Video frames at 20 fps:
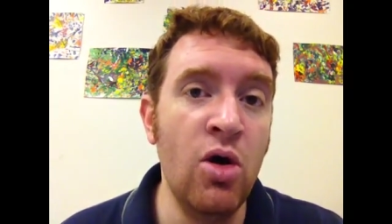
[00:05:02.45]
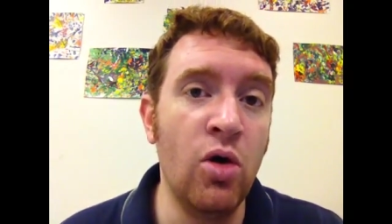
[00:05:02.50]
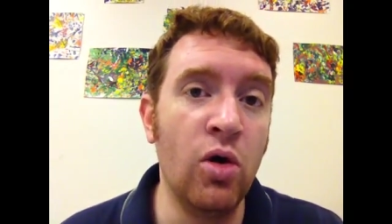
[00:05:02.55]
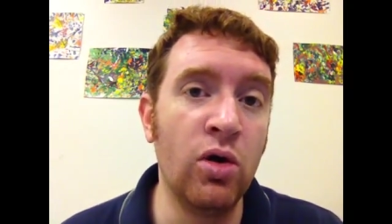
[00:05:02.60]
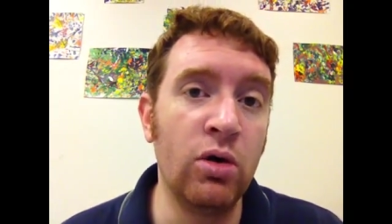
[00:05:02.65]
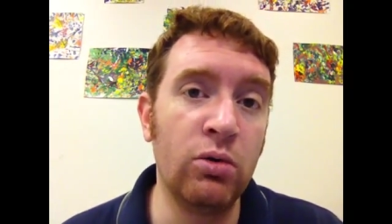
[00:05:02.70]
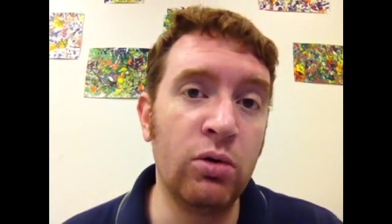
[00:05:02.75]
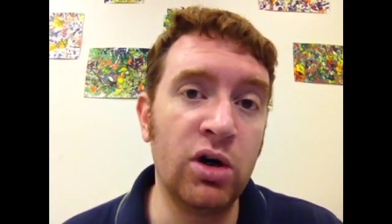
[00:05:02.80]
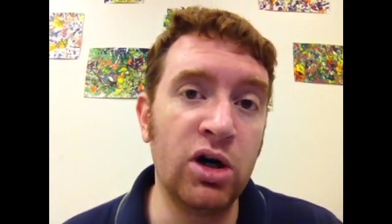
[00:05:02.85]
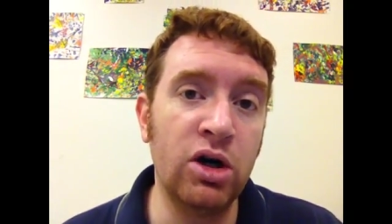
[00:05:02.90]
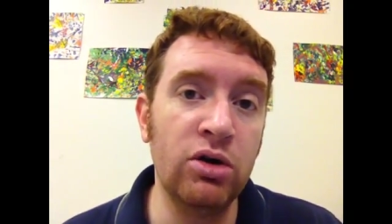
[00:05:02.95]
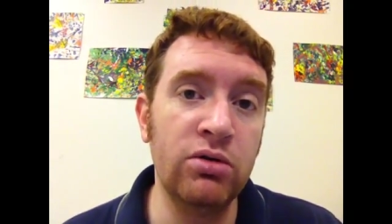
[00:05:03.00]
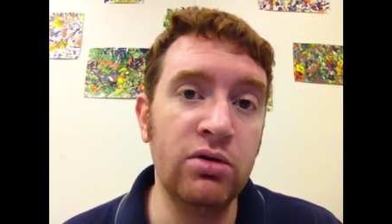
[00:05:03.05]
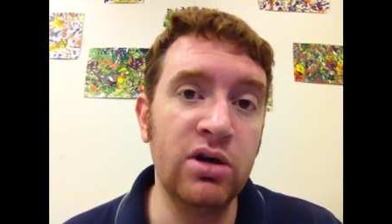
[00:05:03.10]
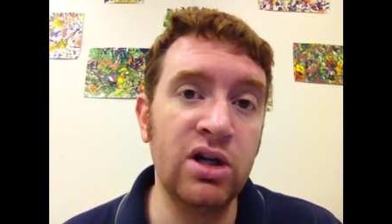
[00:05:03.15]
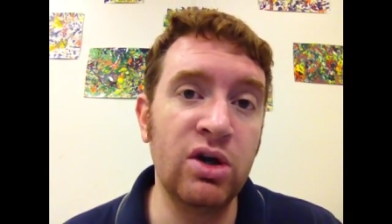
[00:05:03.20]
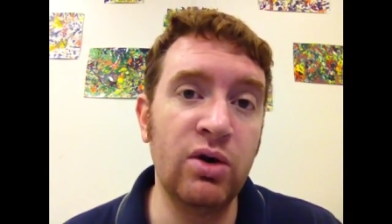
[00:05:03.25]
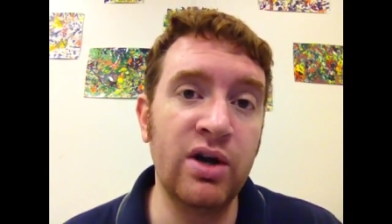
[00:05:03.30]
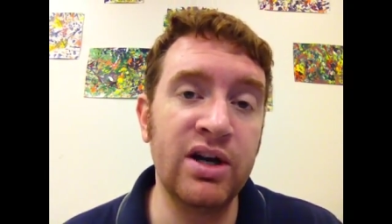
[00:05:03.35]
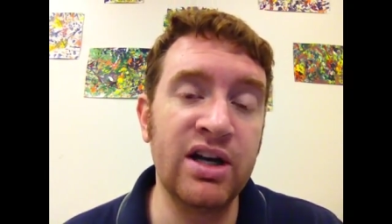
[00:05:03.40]
or we're
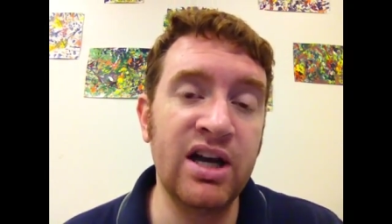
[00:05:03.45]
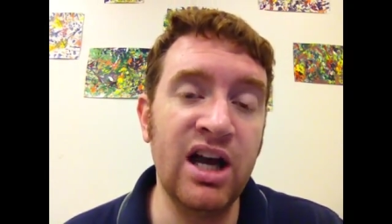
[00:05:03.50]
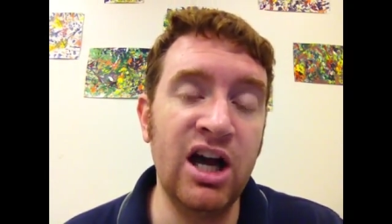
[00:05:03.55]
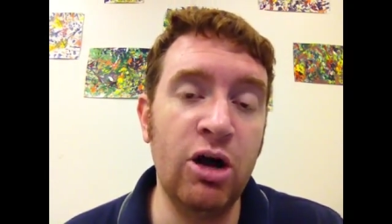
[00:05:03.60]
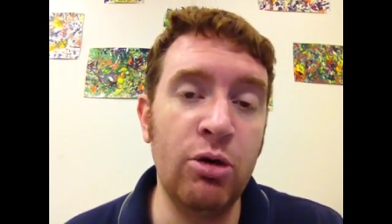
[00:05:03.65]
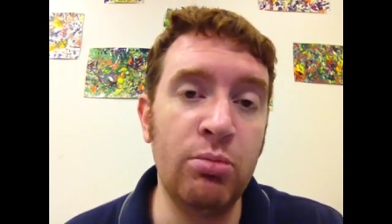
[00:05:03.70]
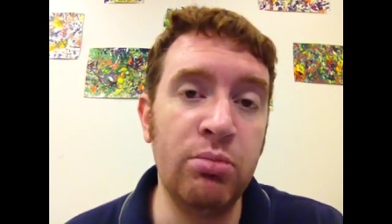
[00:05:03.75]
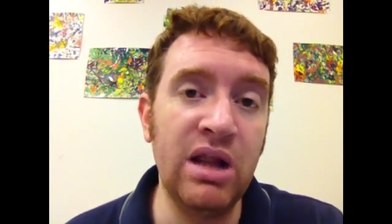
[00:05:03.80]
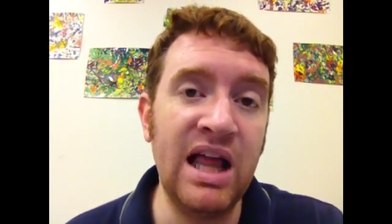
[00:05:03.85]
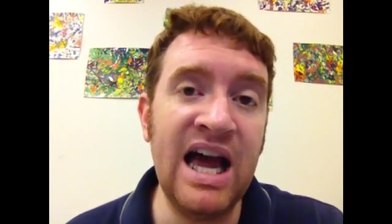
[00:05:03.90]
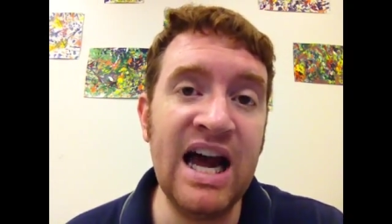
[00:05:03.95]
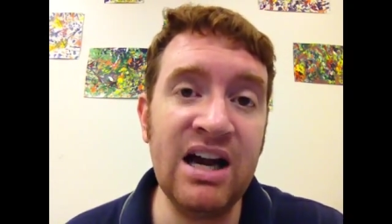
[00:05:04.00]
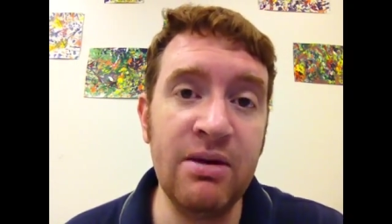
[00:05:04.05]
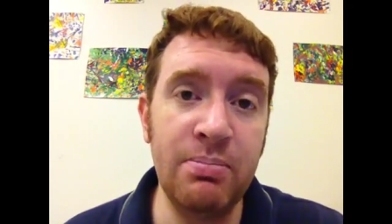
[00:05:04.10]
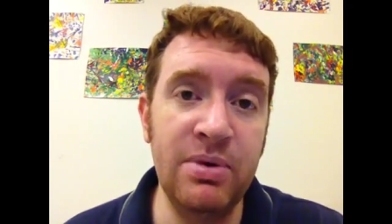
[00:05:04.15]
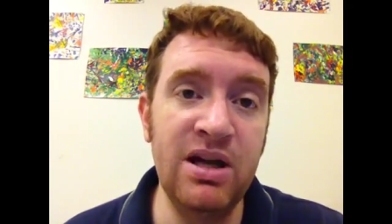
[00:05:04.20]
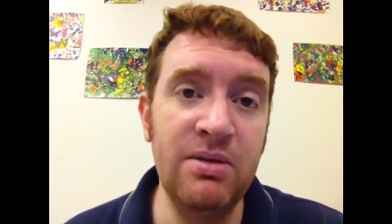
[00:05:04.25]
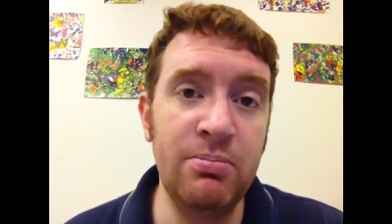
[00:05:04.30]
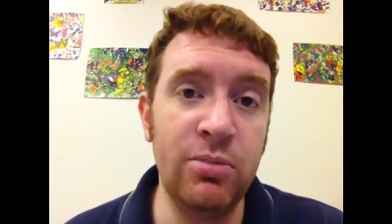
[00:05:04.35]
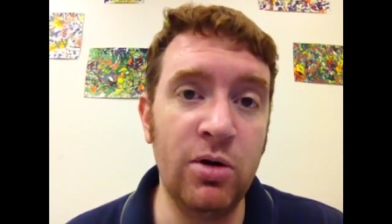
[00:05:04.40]
only going to help
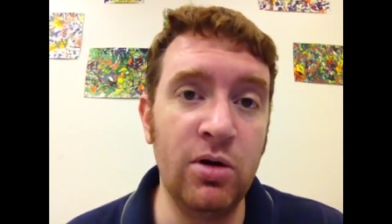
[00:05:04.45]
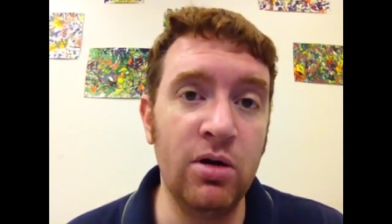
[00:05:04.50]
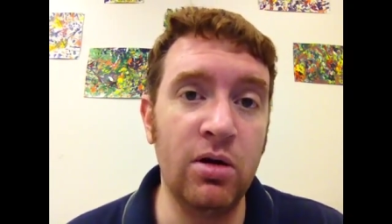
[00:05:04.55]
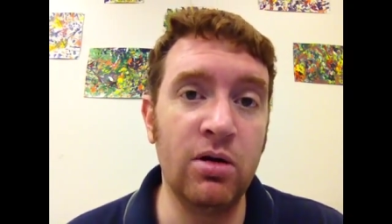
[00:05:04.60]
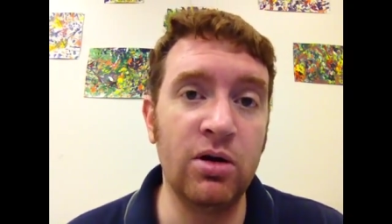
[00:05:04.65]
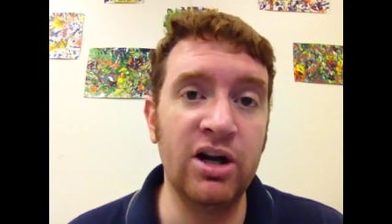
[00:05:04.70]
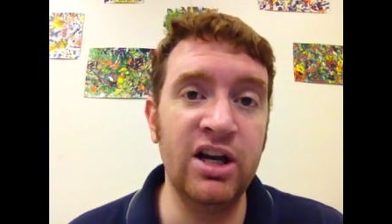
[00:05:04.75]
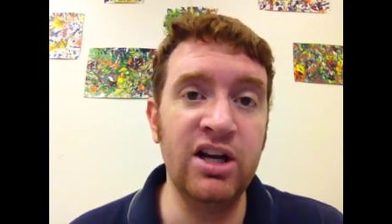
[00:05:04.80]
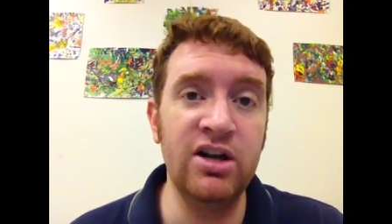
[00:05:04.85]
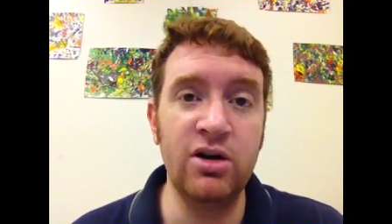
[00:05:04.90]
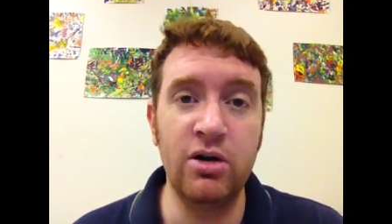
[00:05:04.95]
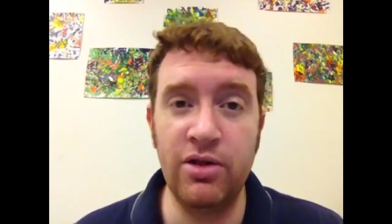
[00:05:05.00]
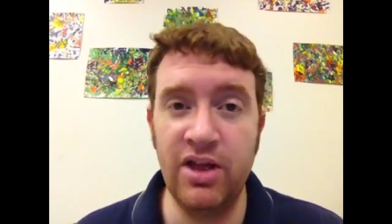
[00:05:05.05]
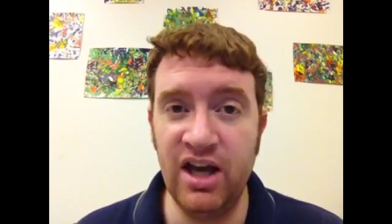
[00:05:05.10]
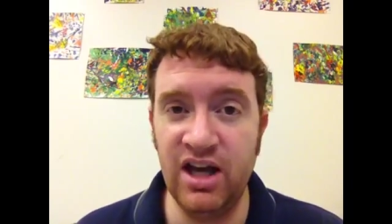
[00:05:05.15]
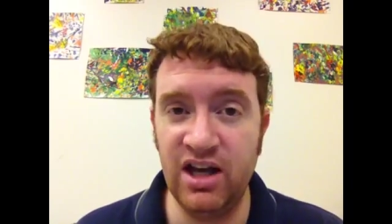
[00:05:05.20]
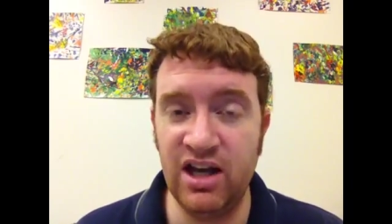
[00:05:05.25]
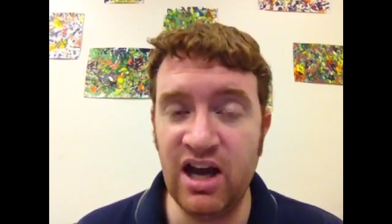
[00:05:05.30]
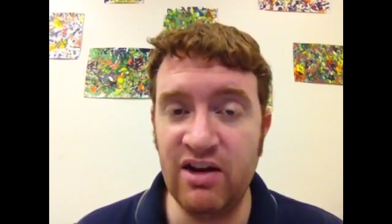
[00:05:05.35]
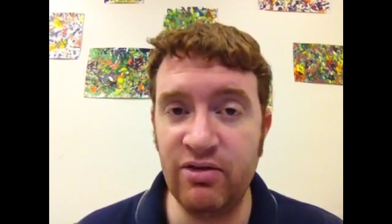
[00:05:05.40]
black people, or,
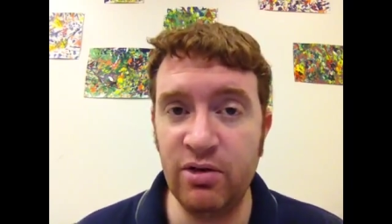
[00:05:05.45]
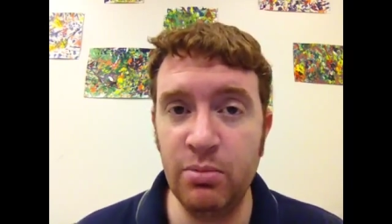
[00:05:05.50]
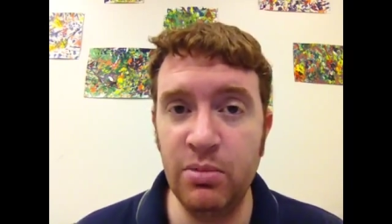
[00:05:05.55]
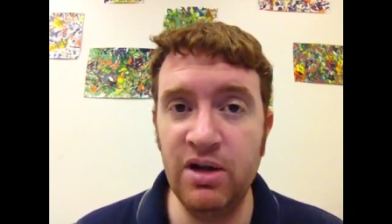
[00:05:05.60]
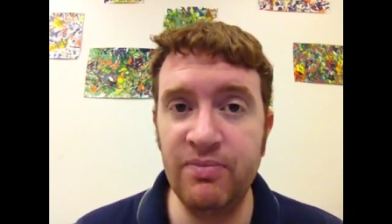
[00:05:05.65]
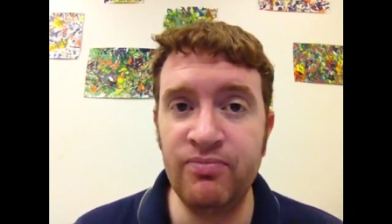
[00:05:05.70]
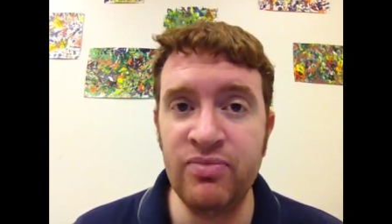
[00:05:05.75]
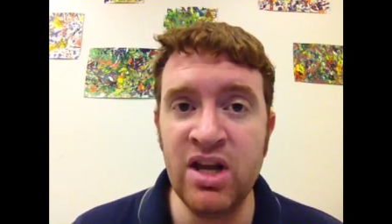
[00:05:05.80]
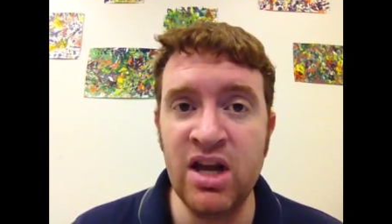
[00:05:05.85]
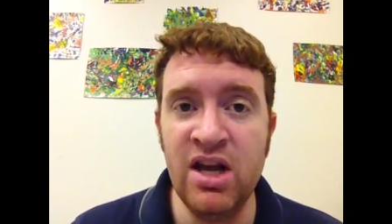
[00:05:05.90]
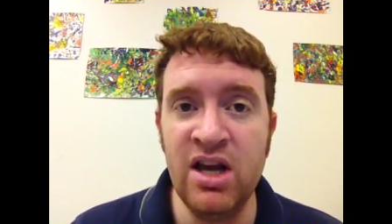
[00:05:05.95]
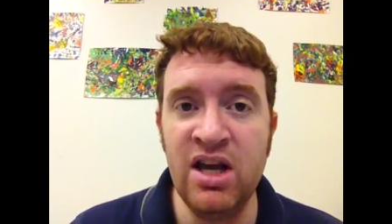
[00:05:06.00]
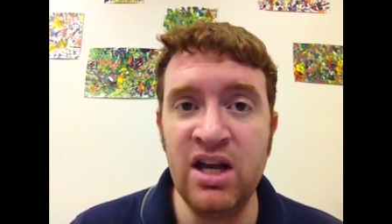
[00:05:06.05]
the government